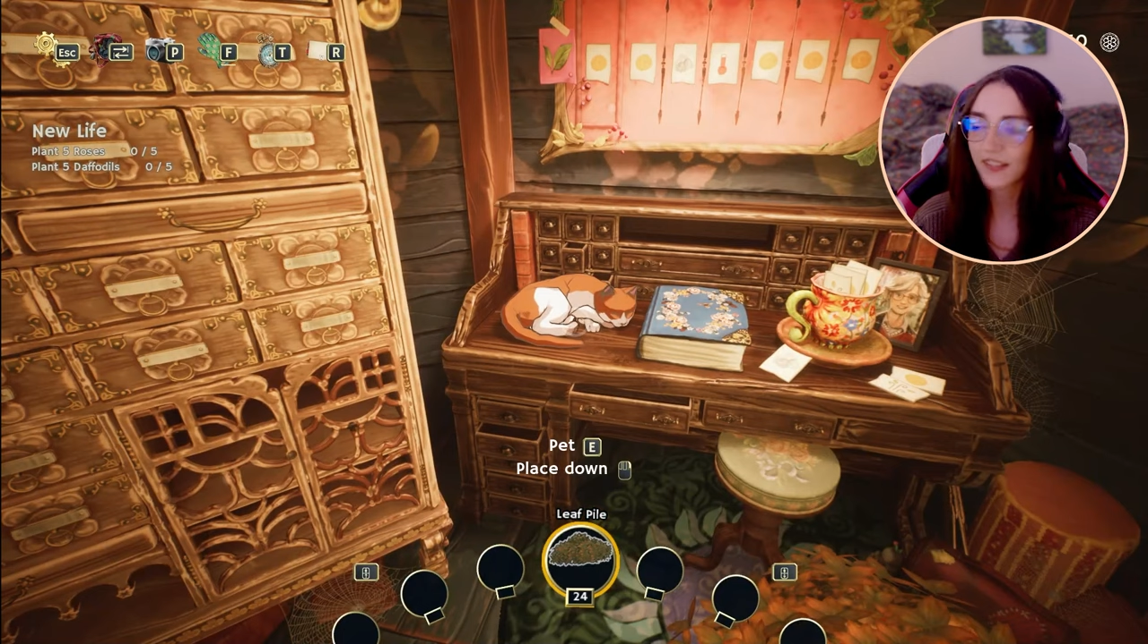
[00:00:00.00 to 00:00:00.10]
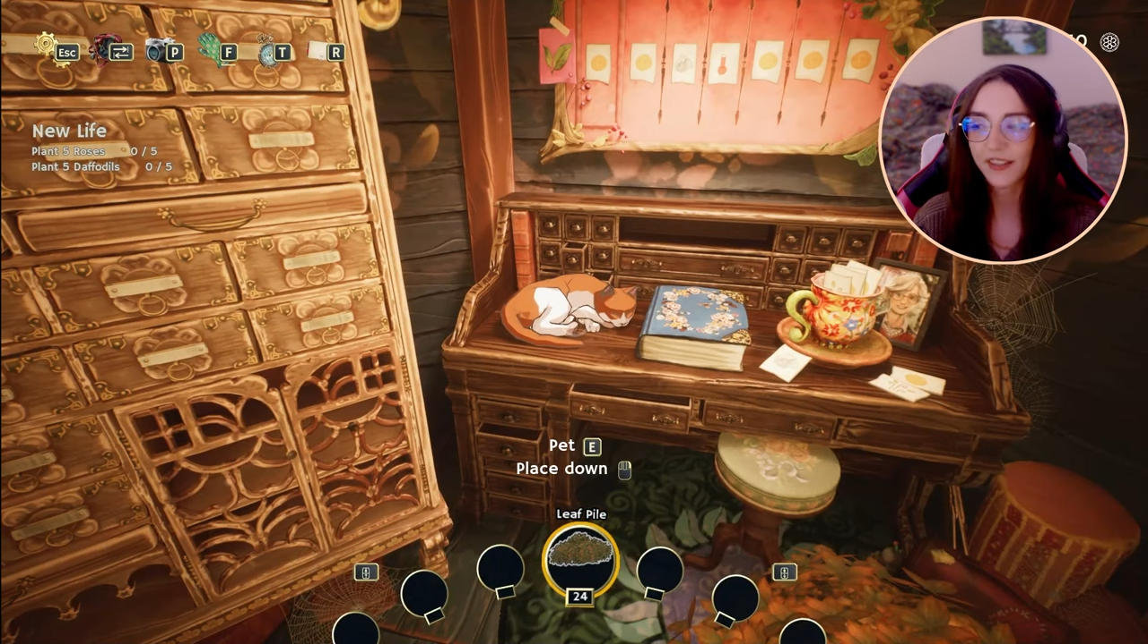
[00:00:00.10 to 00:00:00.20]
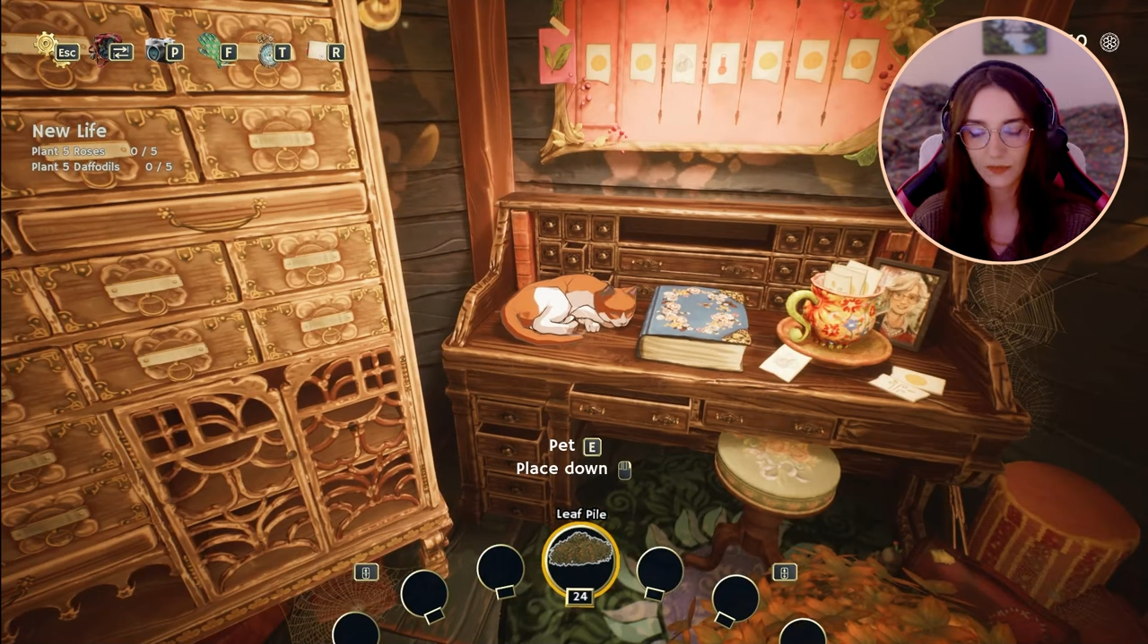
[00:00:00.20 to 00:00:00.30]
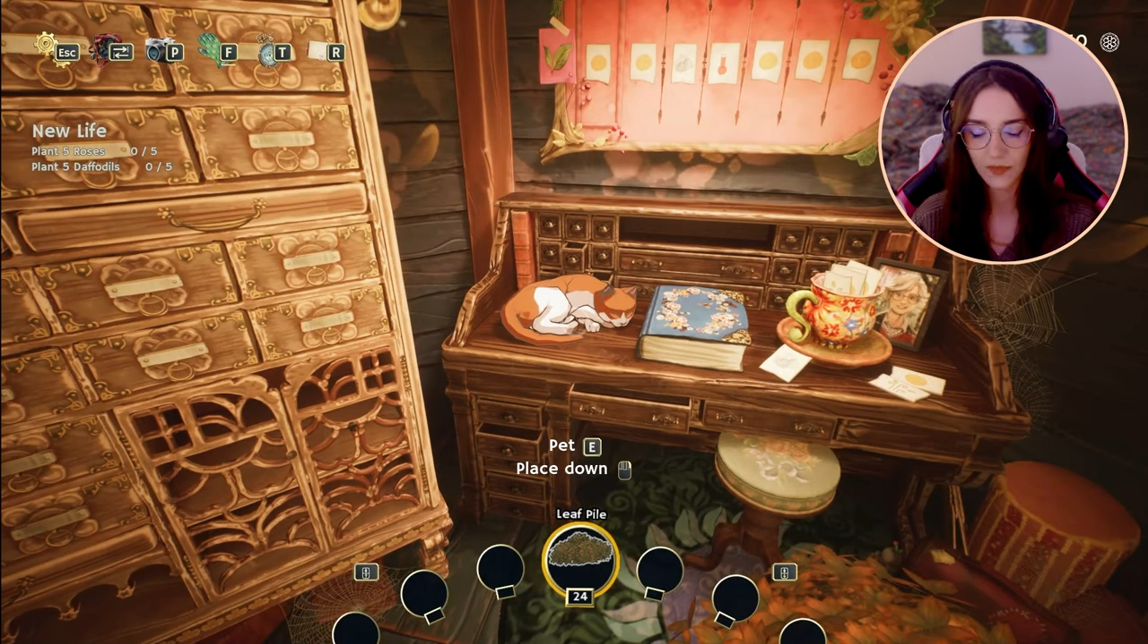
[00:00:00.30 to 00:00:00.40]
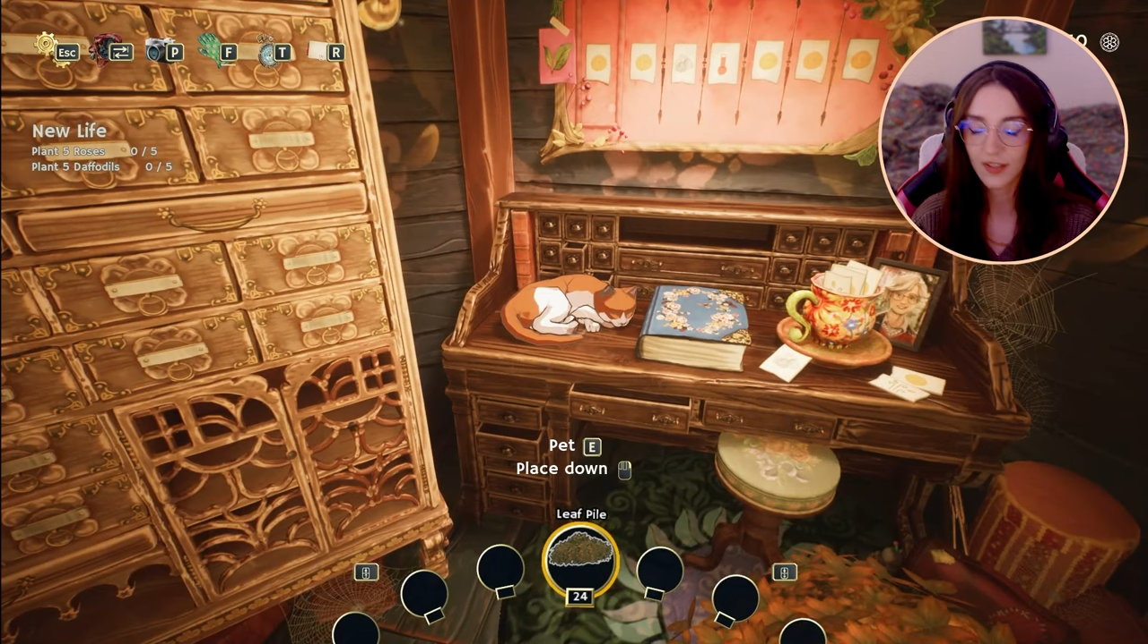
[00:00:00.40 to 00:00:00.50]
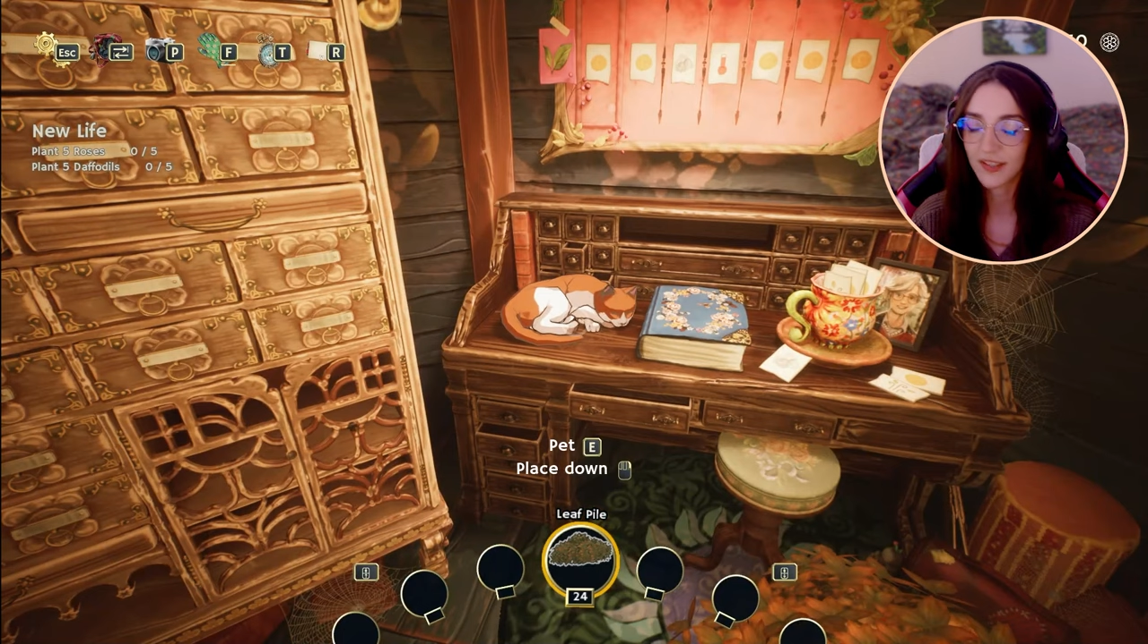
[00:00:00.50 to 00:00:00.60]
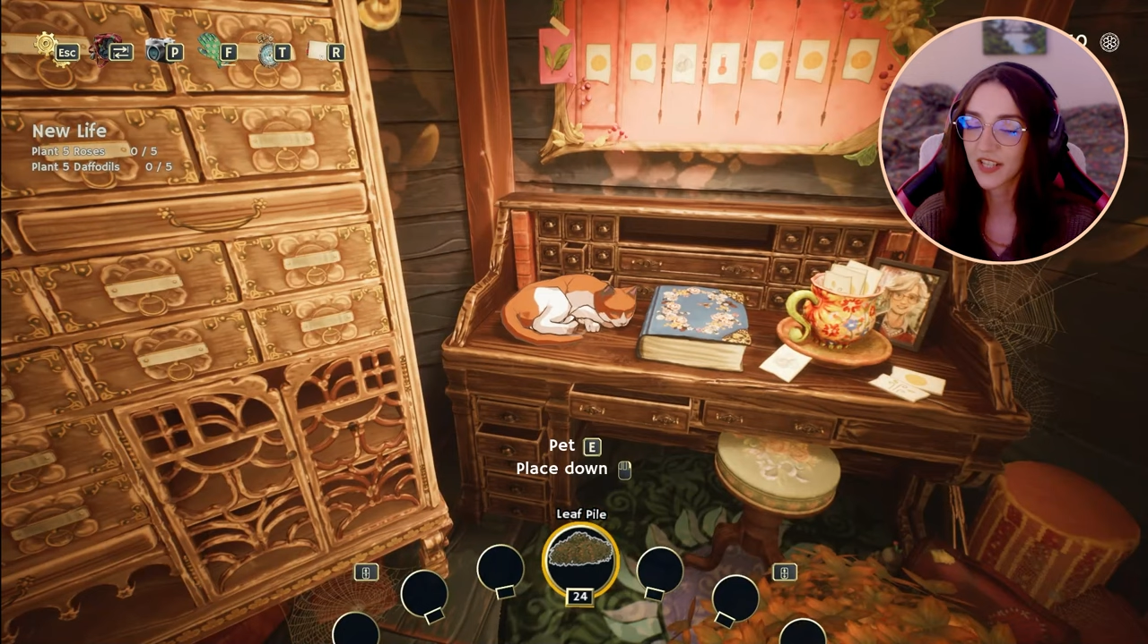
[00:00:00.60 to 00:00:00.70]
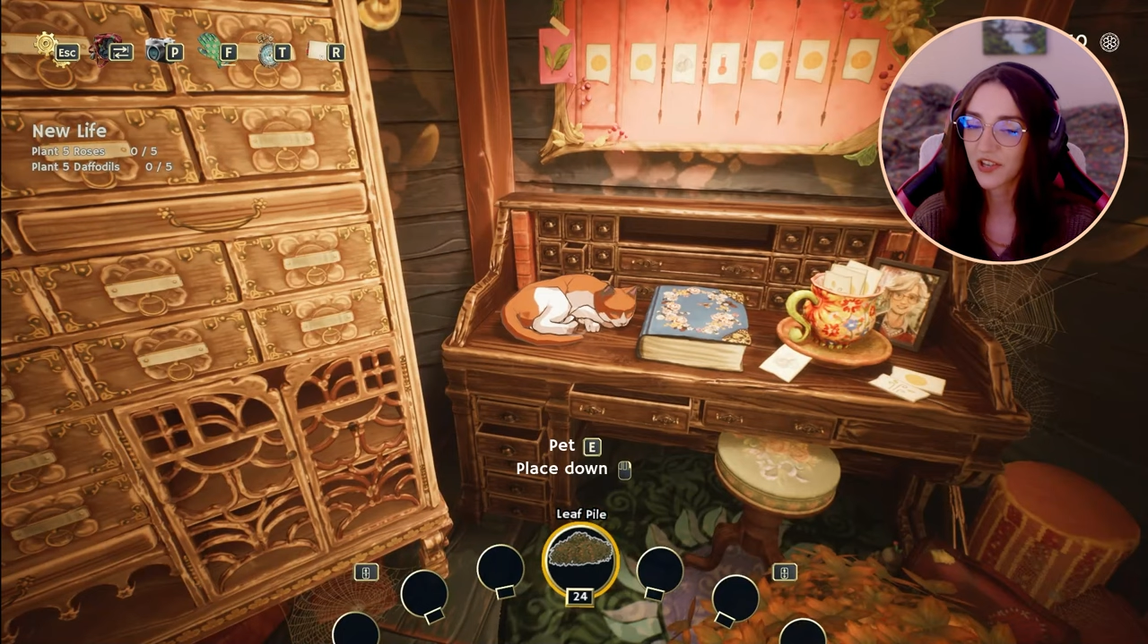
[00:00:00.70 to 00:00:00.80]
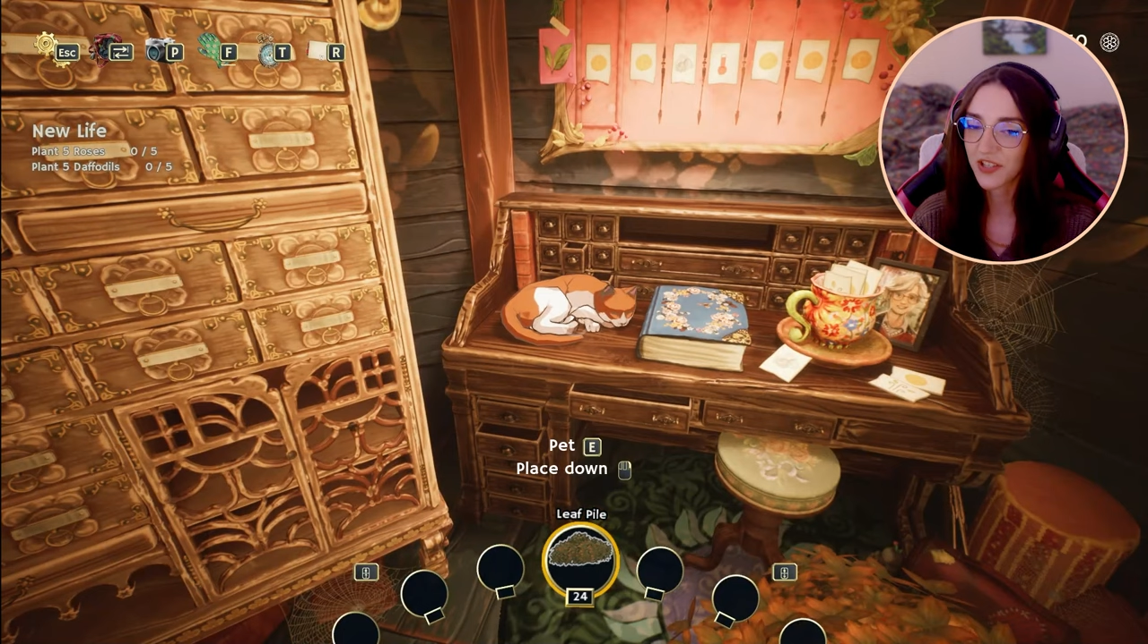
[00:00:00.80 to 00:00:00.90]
Now, serious